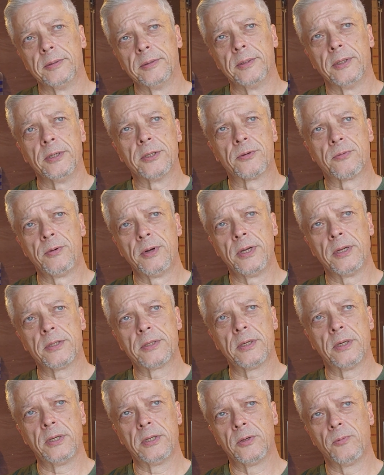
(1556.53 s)
is
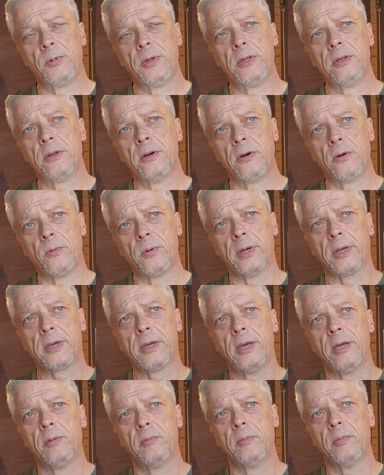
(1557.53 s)
reason. We know what
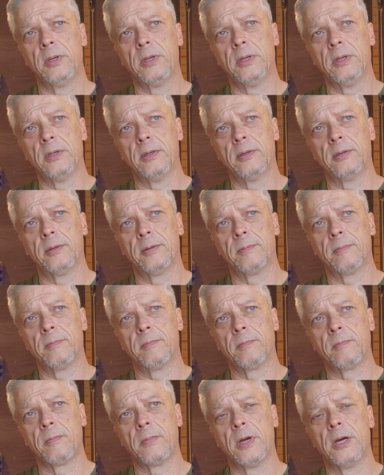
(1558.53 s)
can be
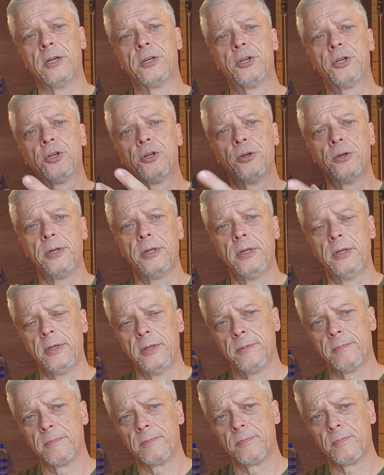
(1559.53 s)
a should
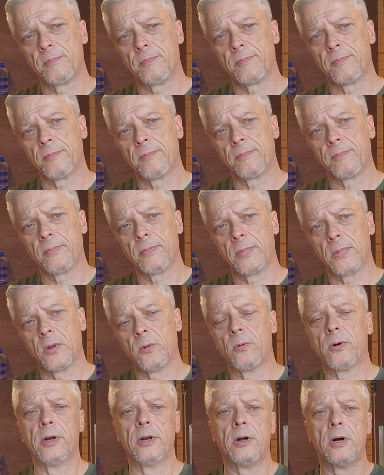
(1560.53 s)

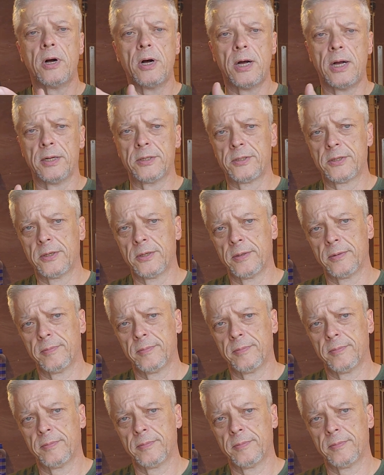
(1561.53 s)
or an ought.